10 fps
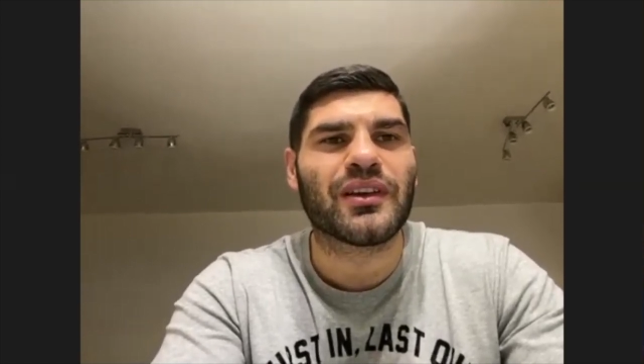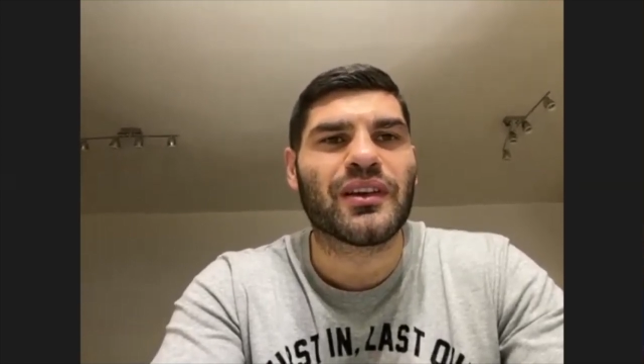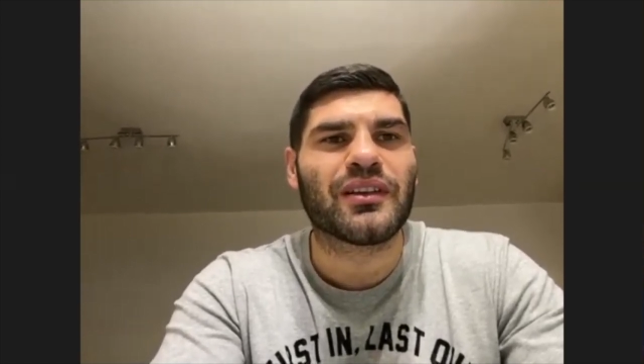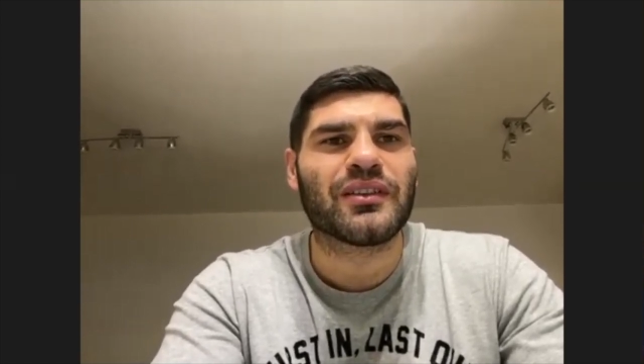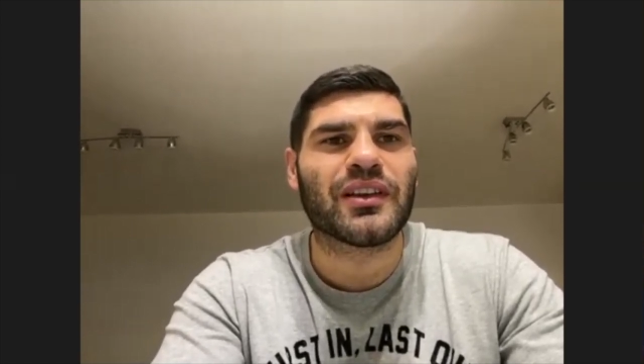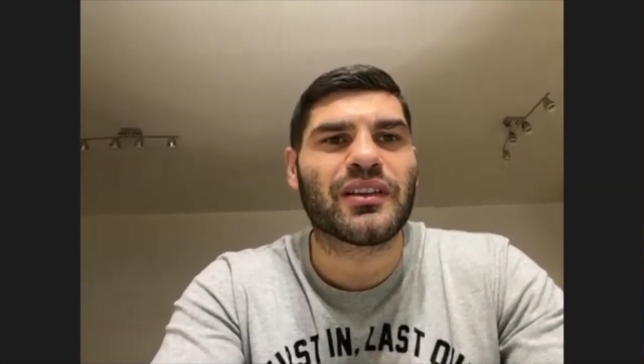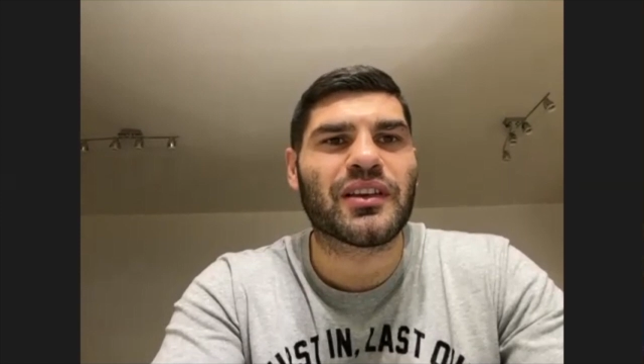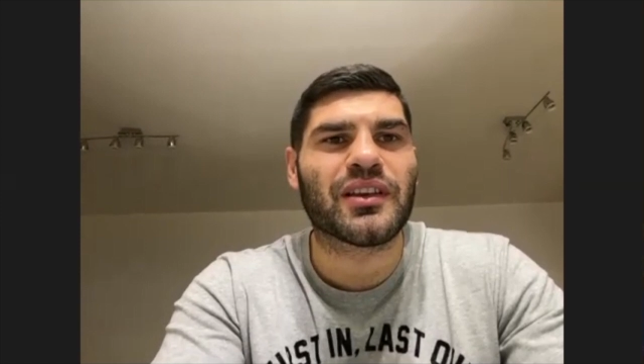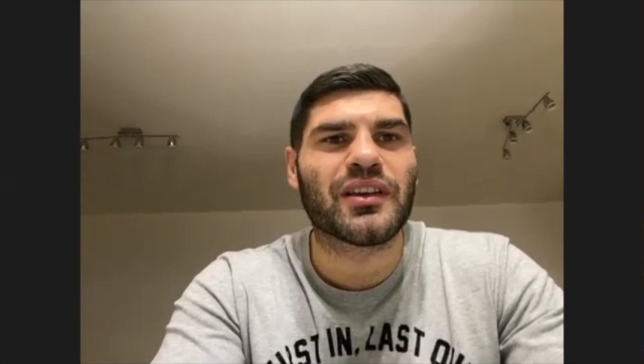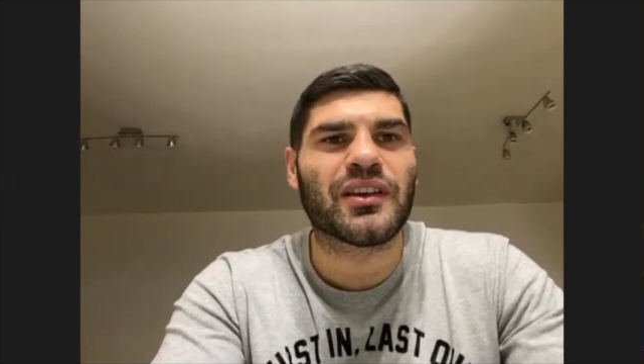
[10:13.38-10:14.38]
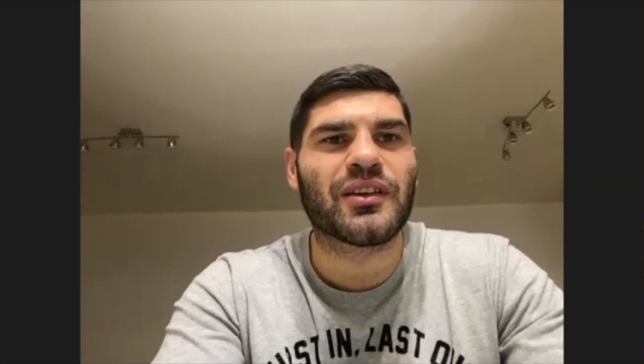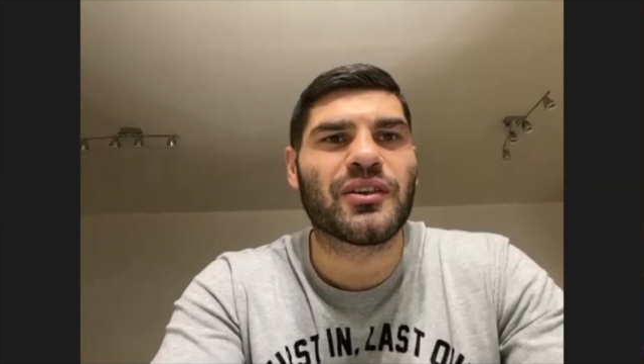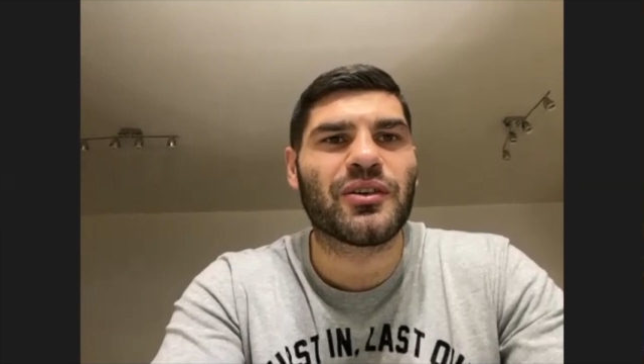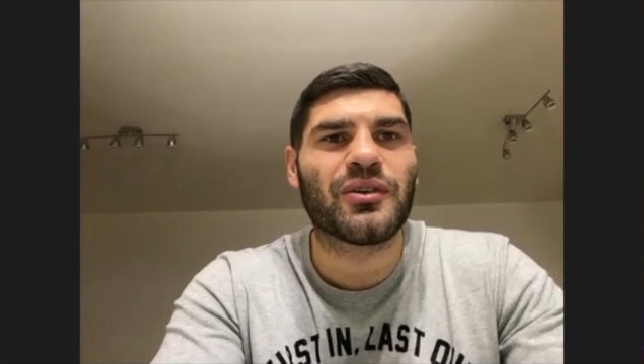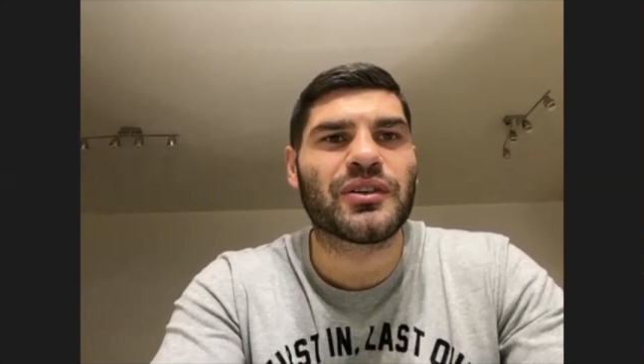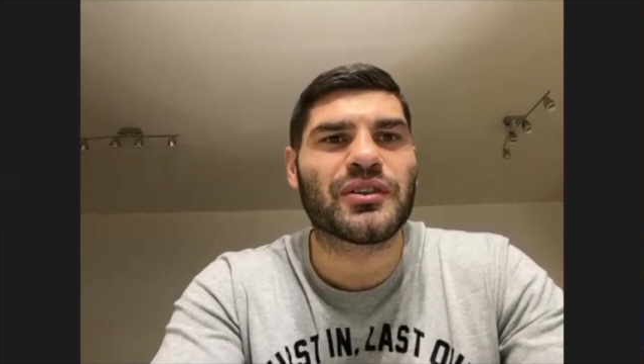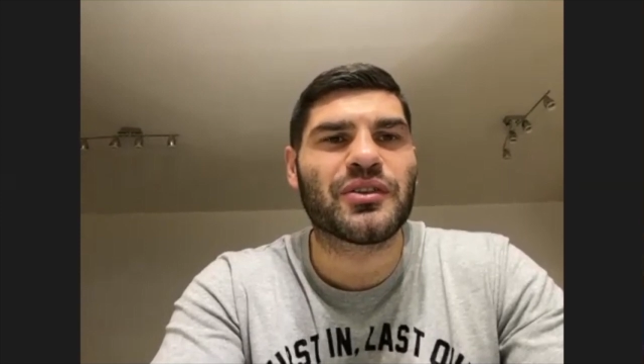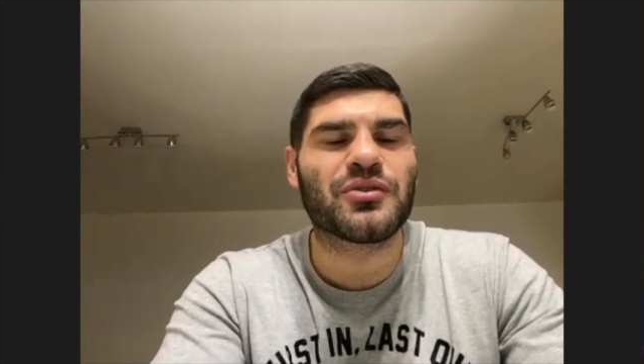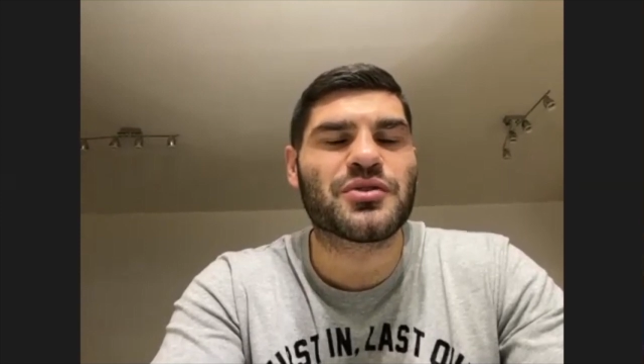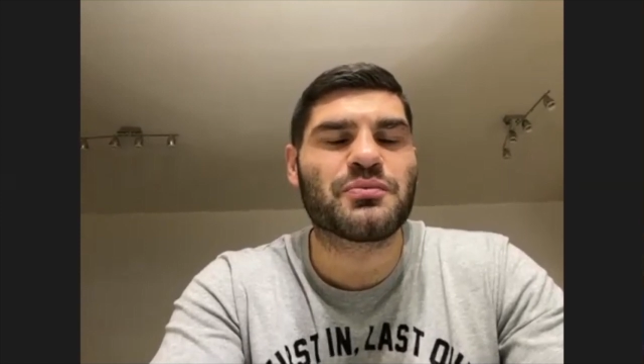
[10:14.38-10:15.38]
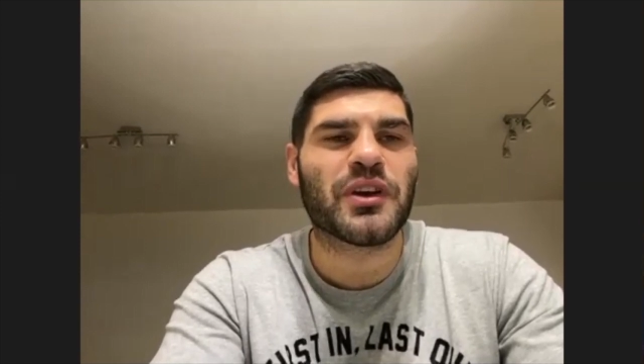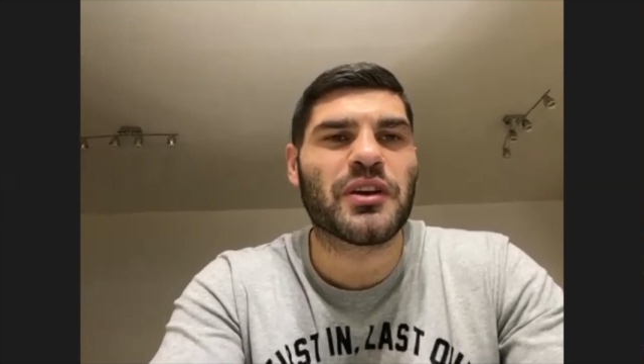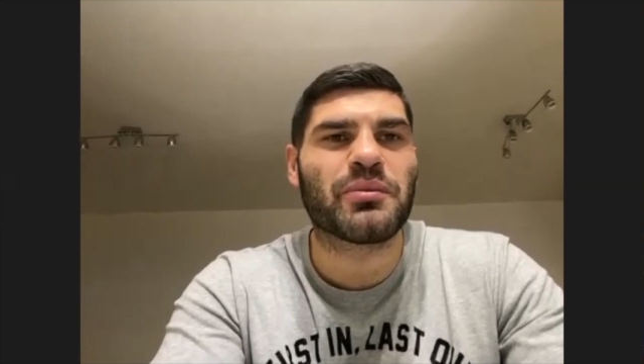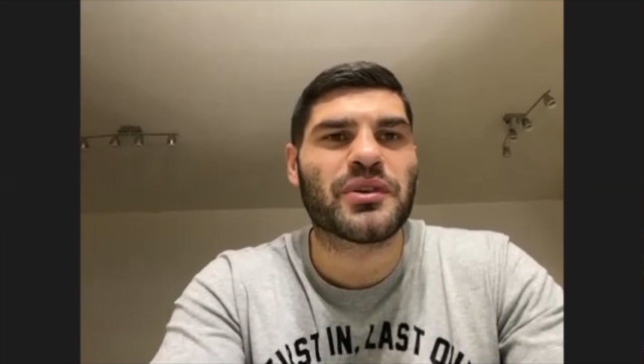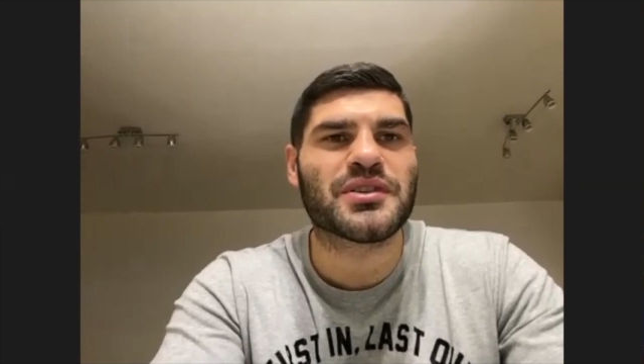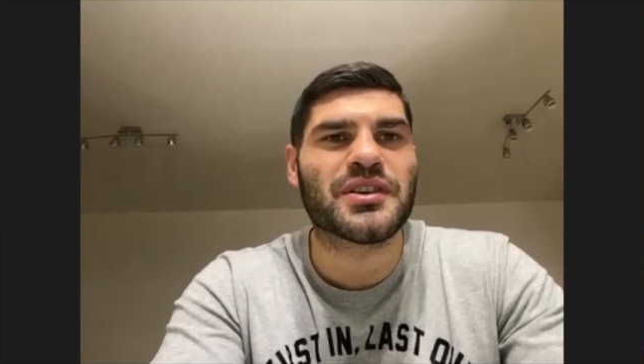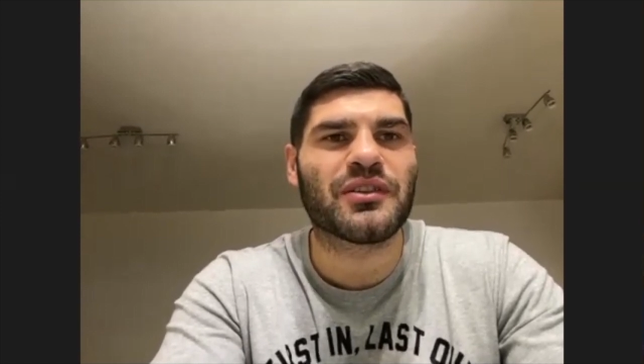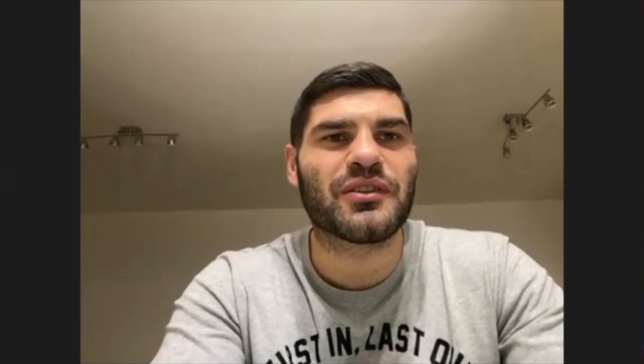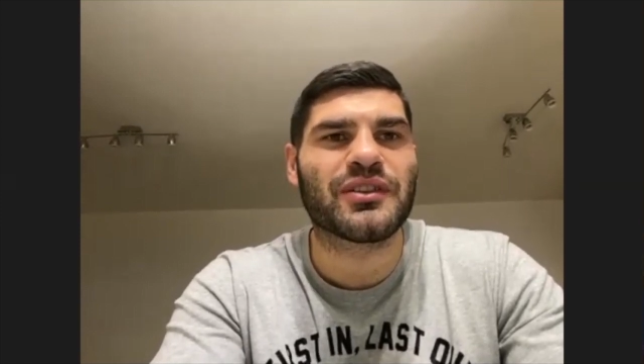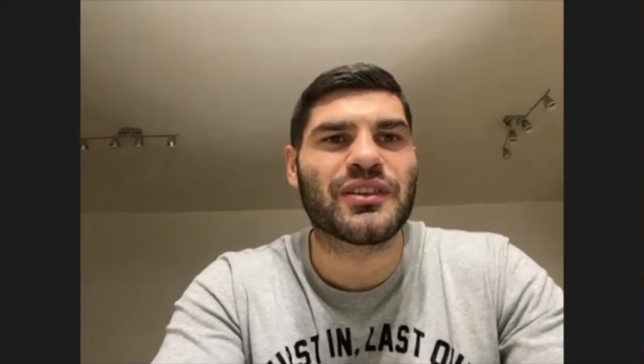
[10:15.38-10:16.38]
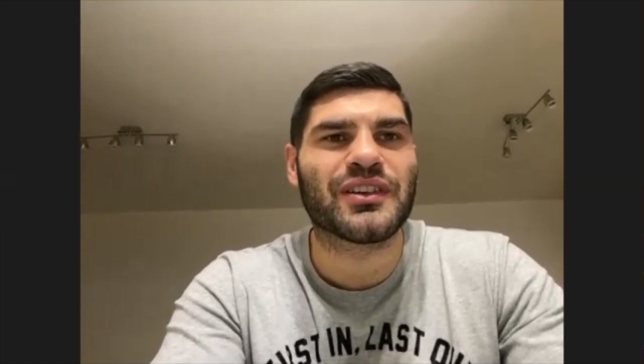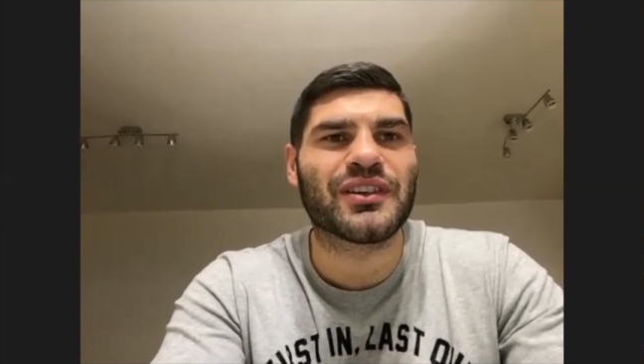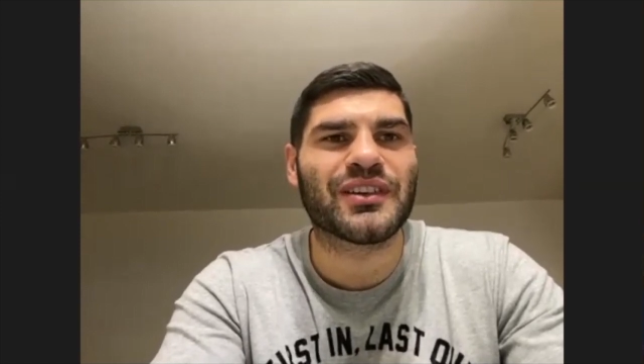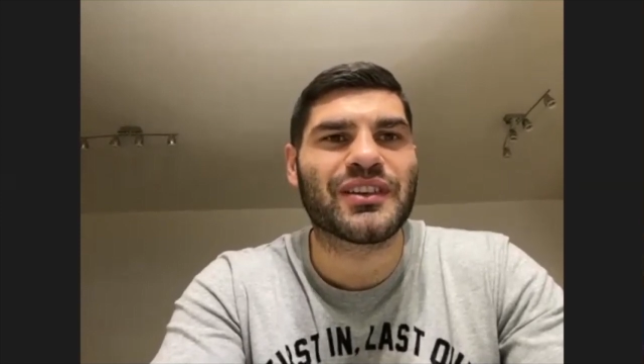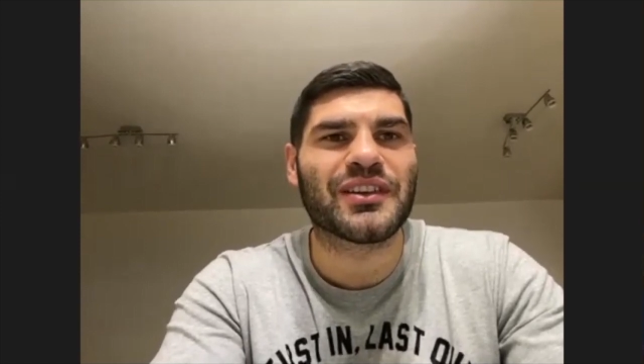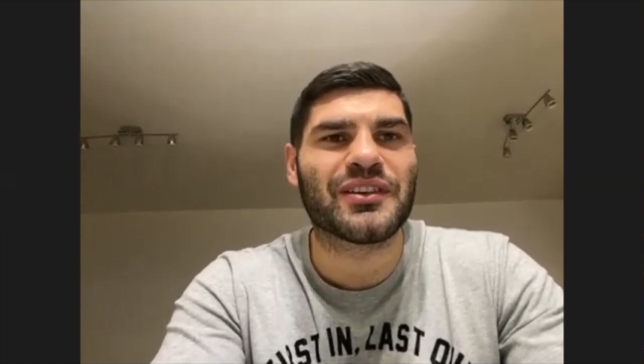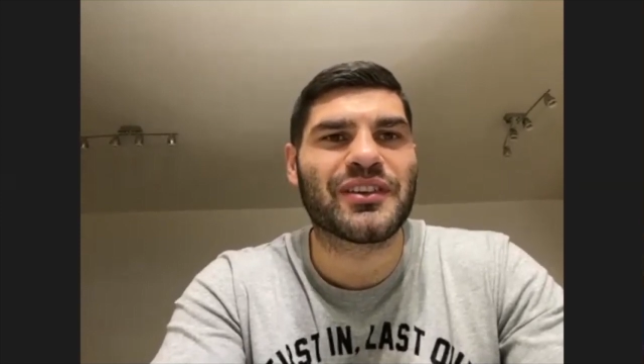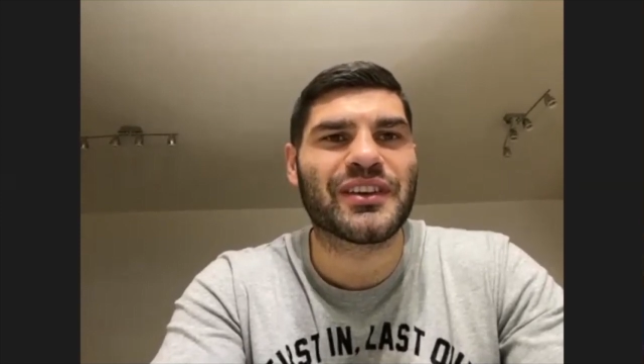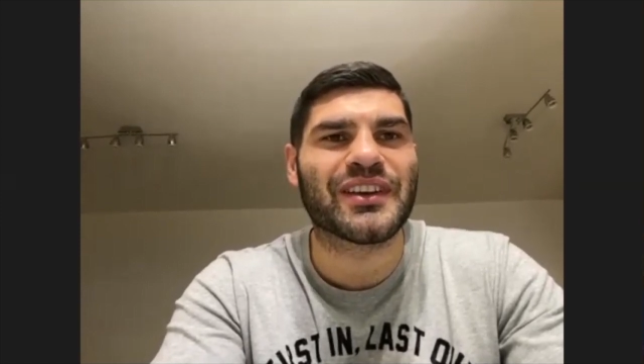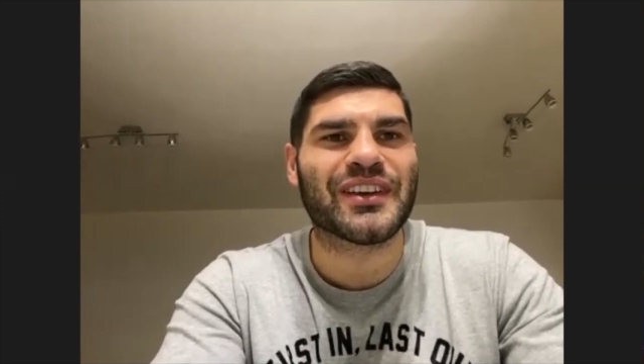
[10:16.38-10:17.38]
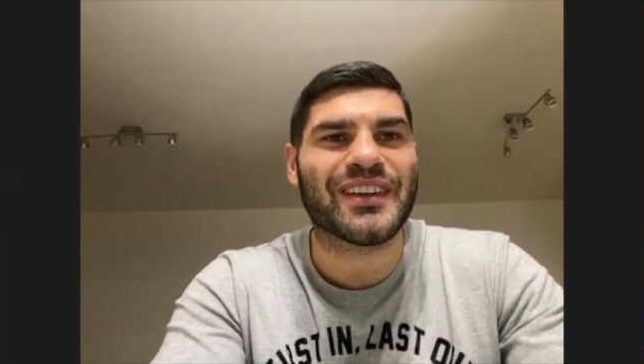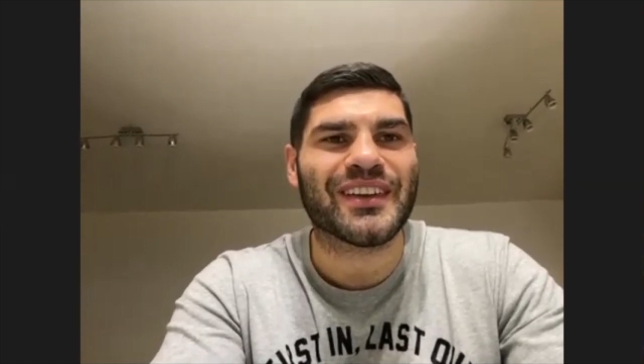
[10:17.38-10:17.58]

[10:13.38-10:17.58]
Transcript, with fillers: that he go into newspapers and on the T V.